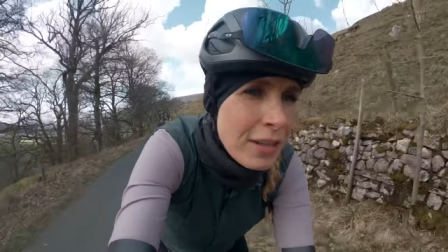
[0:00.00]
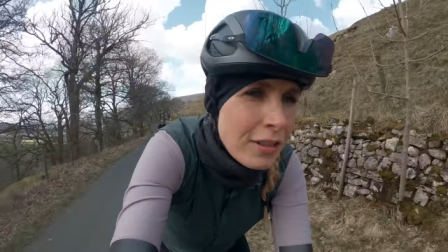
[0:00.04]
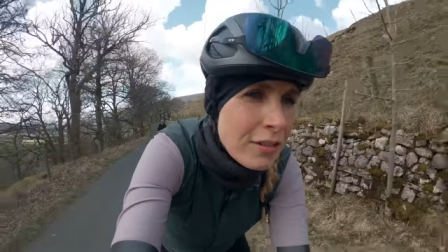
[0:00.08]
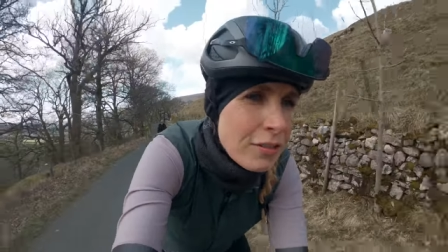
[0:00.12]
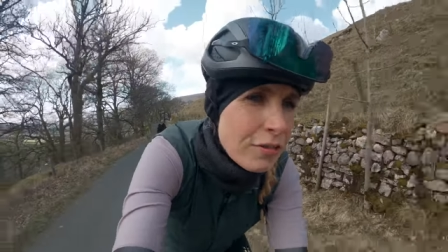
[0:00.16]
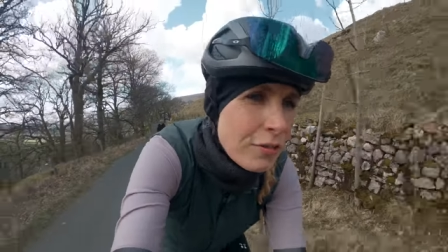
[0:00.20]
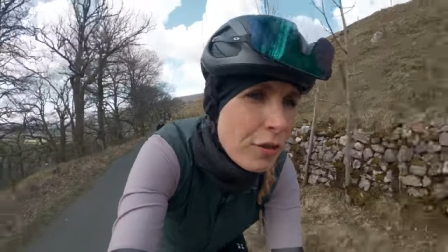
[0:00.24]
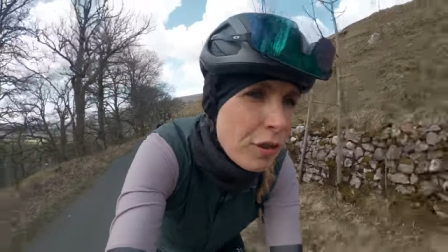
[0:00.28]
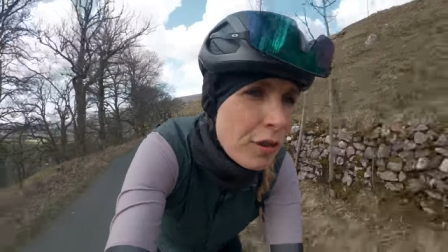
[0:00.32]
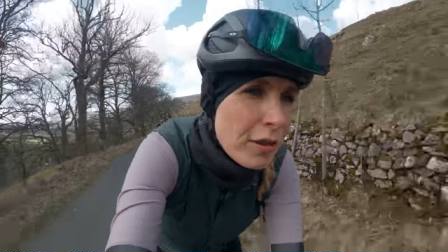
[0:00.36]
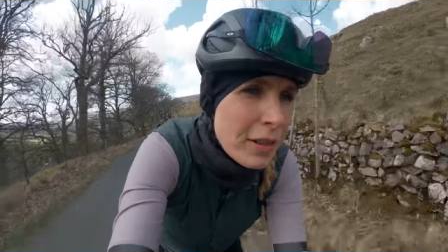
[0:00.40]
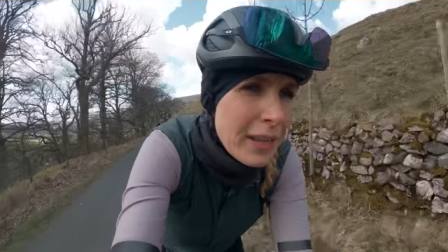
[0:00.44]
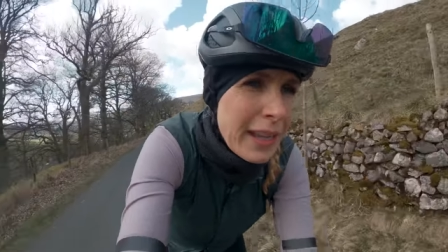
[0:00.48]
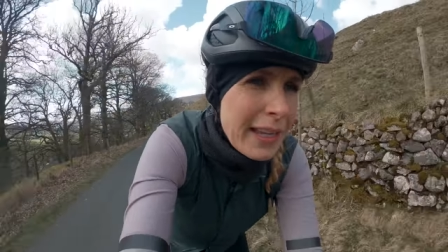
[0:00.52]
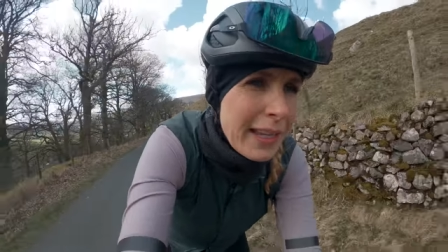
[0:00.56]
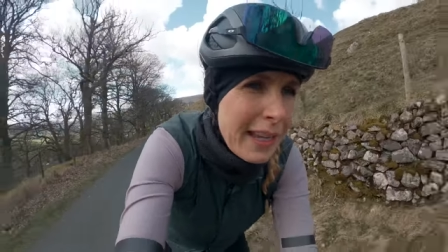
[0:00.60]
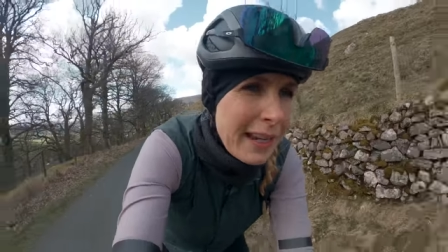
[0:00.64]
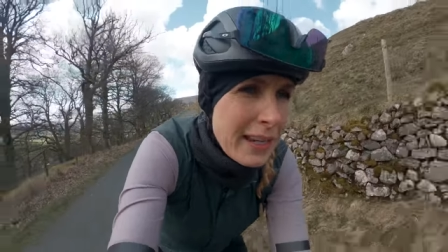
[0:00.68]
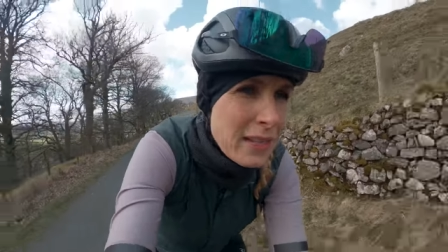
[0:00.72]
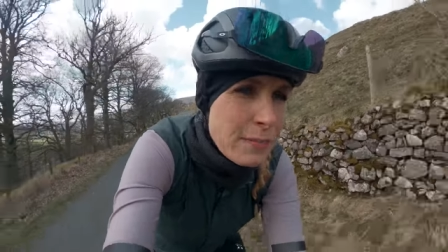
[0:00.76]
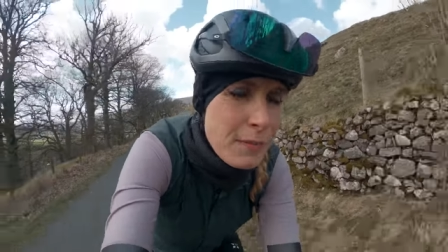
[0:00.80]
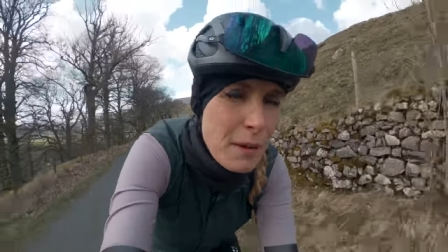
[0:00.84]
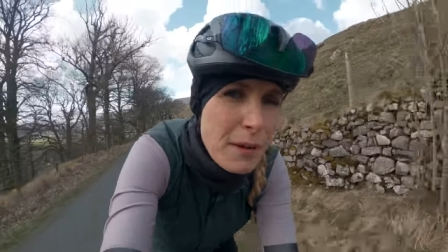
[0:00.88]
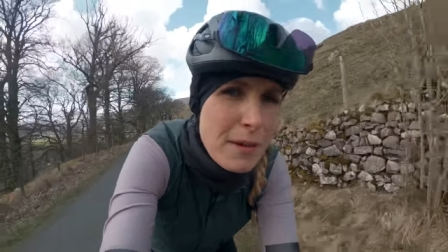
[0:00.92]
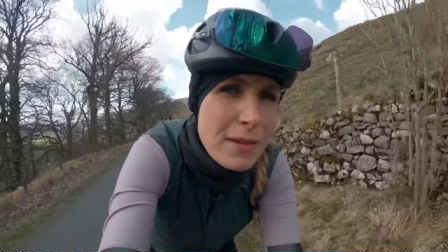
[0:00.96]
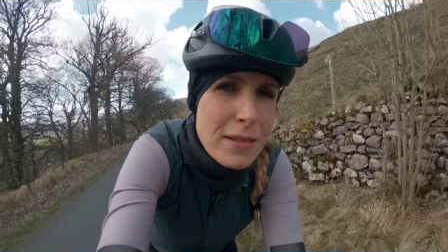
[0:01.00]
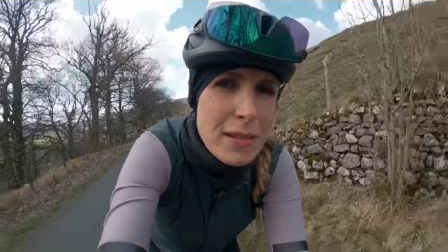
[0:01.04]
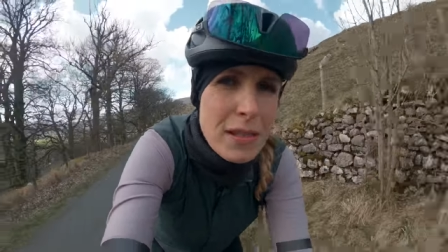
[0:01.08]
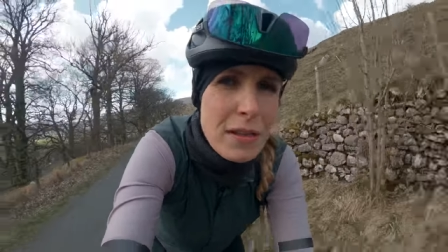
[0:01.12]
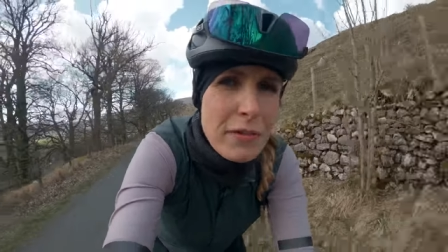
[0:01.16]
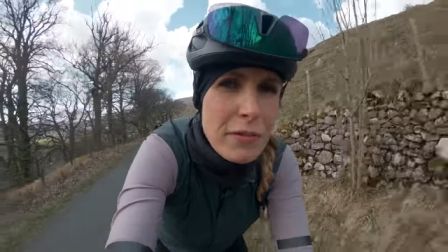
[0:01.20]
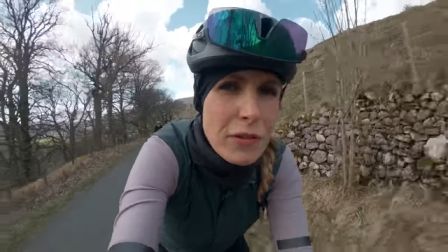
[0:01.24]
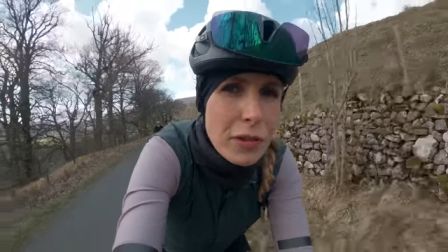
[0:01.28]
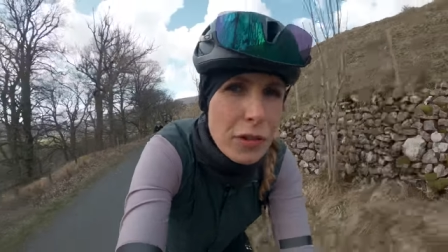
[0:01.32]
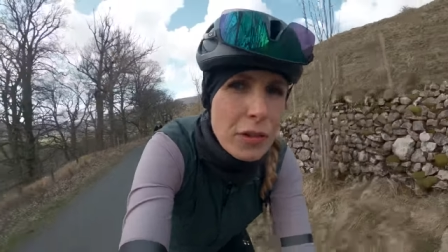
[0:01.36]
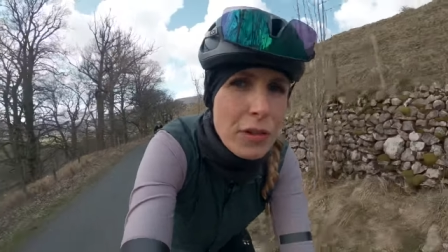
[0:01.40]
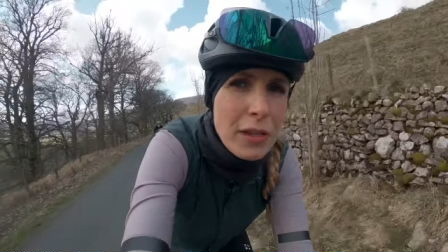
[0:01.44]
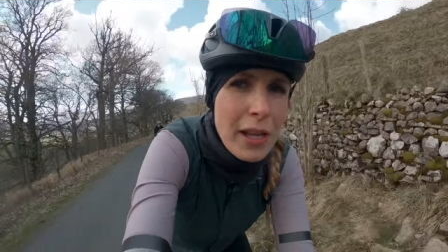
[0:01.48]
draw on like experience that
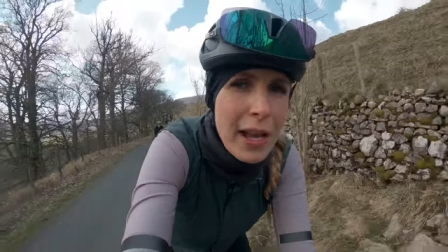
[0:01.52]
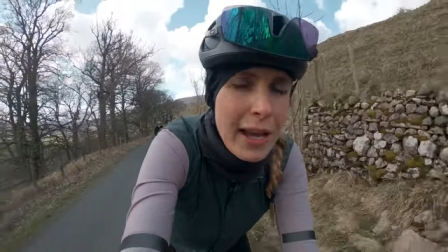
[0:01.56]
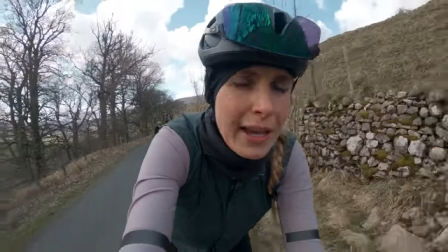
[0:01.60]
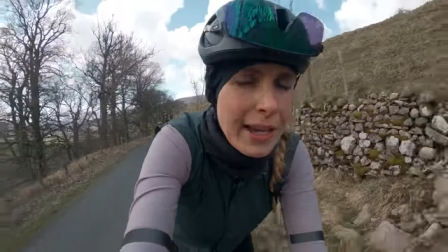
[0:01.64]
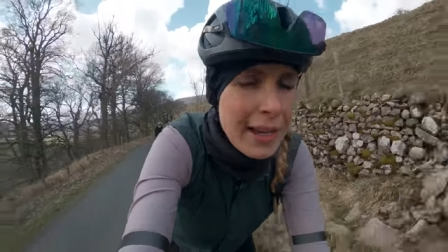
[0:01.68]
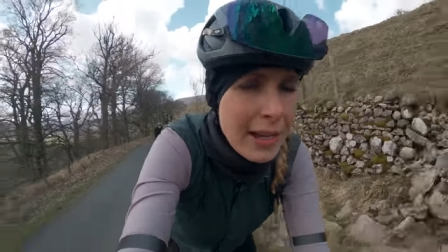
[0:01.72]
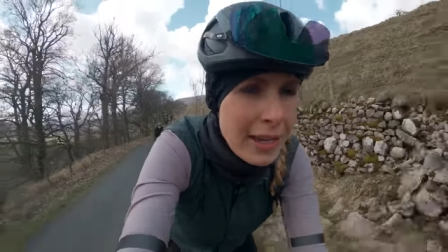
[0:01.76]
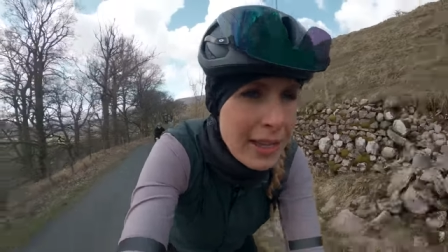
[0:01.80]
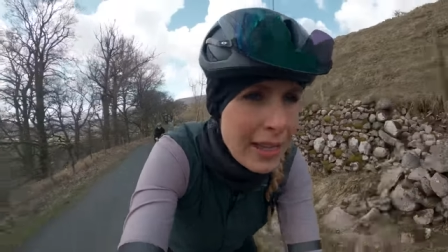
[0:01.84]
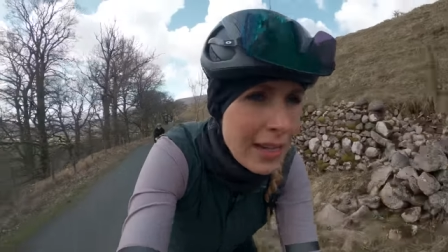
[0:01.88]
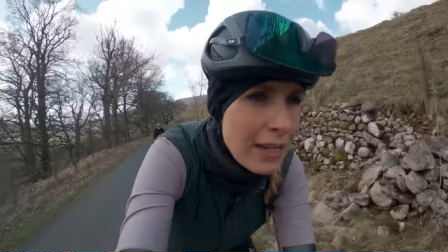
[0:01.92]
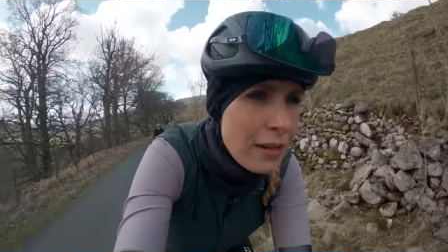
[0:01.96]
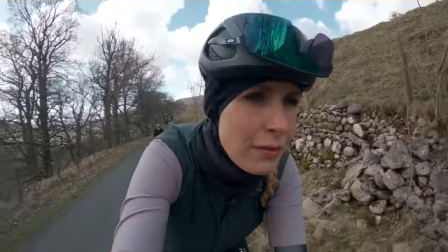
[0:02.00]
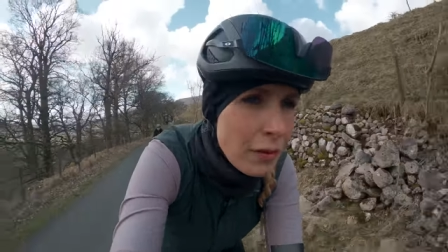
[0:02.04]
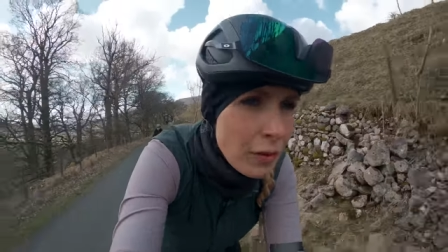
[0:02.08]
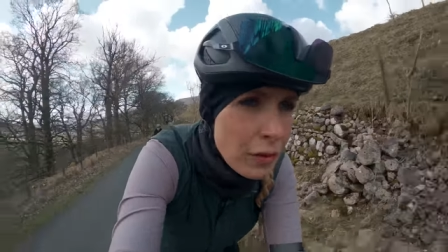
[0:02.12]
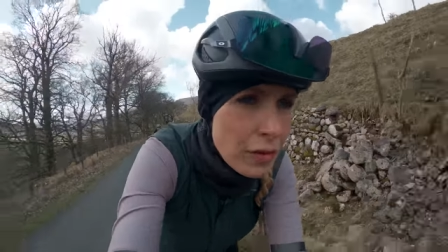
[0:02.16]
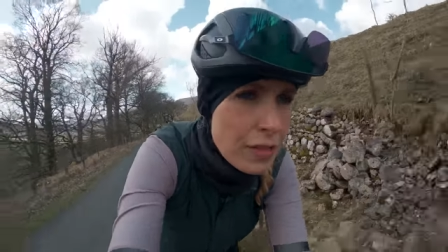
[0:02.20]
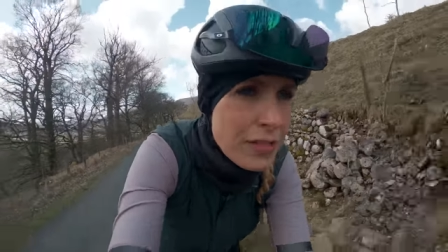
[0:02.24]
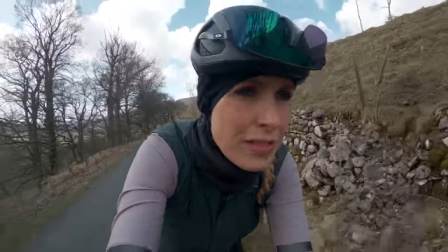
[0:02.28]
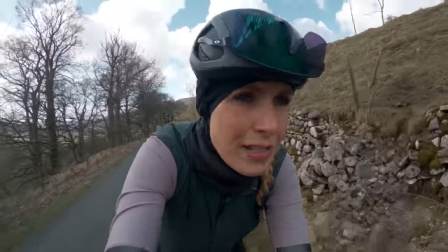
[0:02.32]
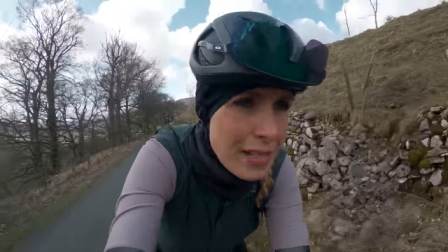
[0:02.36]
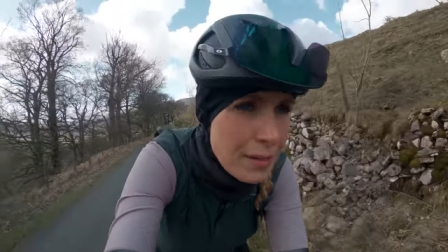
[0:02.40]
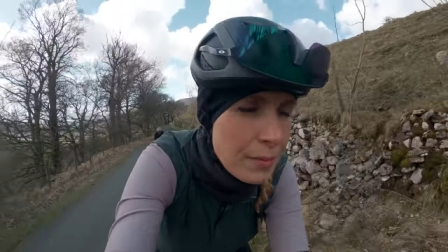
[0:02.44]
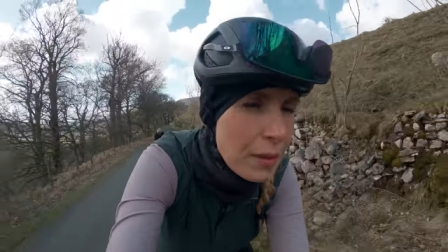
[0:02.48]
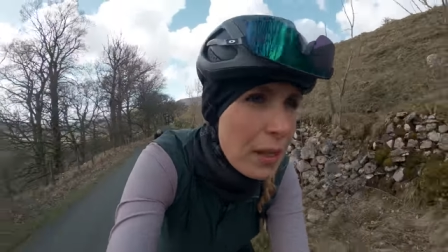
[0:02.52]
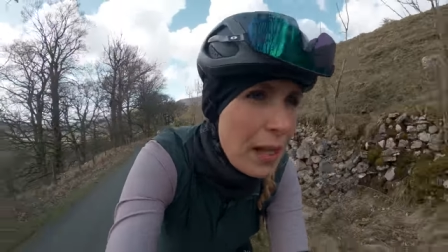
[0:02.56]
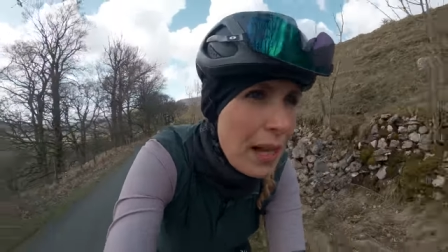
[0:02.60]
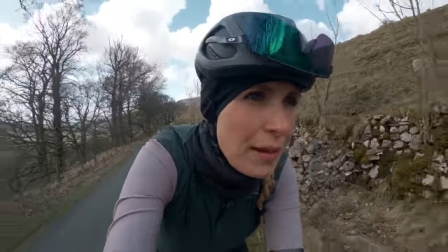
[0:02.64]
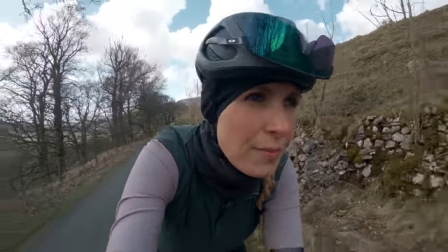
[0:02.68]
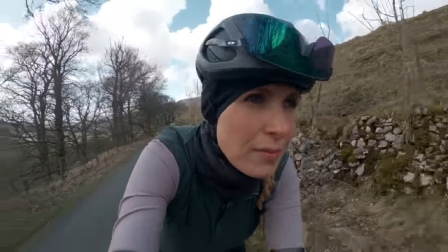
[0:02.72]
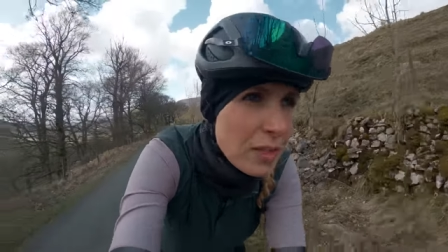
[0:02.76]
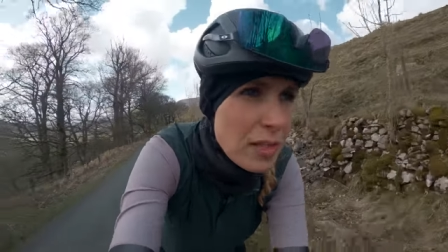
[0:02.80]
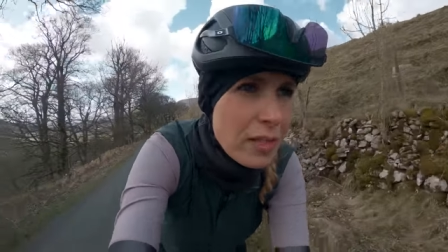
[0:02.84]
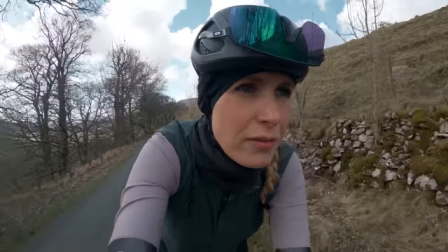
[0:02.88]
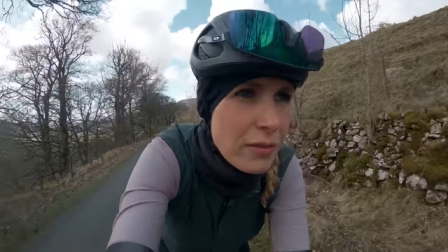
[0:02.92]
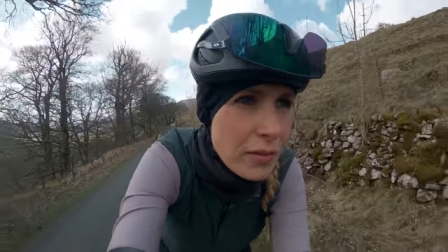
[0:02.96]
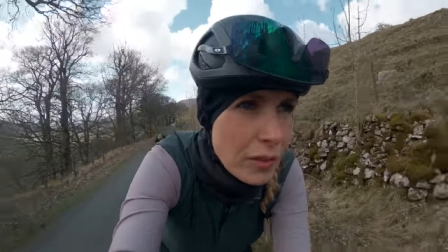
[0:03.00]
you've done, like think of other steep
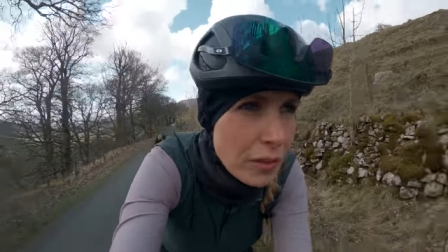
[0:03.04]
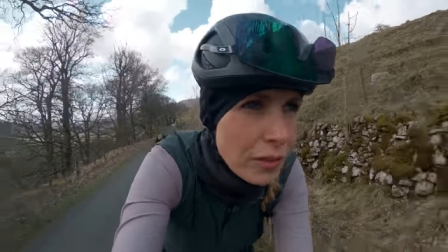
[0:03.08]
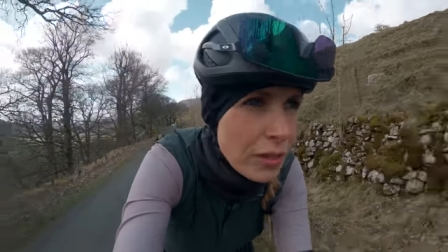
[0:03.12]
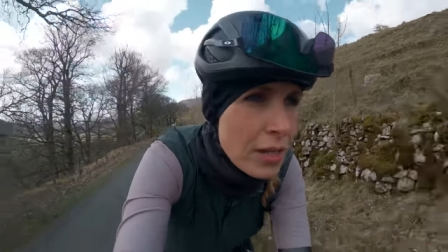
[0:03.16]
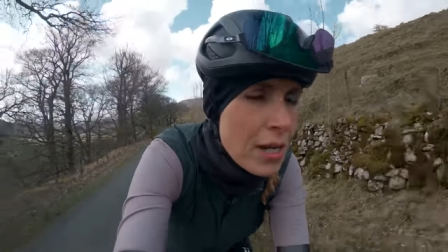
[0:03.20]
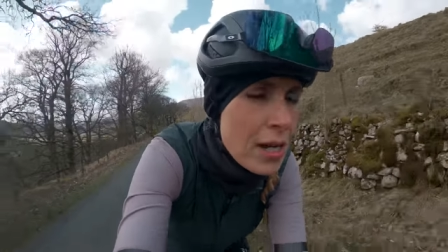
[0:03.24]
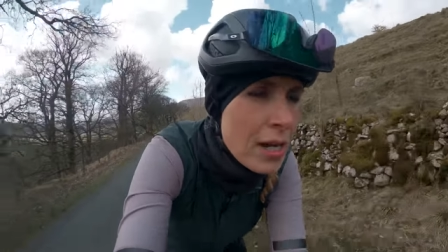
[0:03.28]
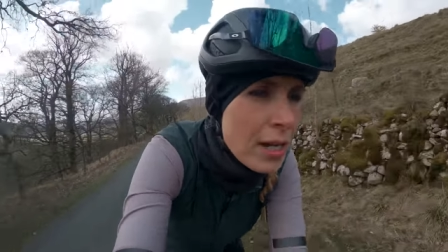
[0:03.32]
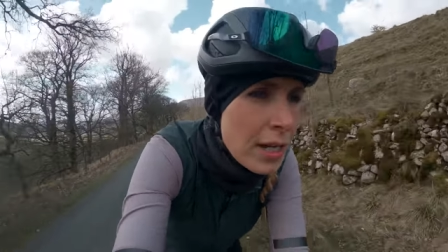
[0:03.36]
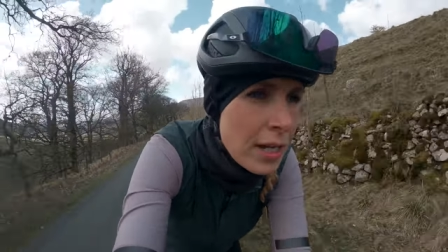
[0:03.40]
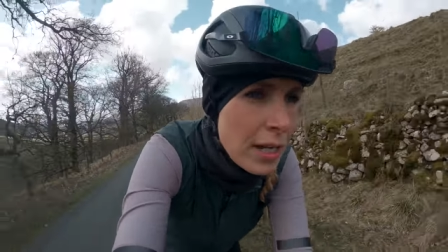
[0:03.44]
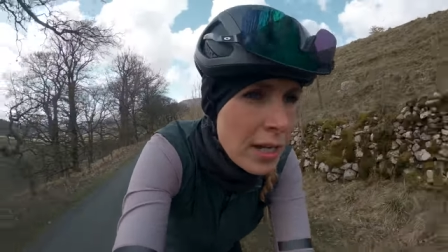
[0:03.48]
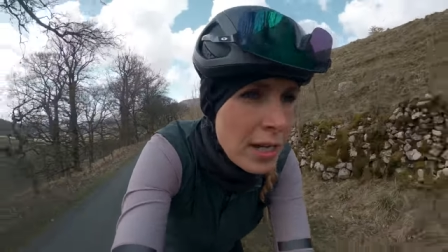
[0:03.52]
climbs that you've done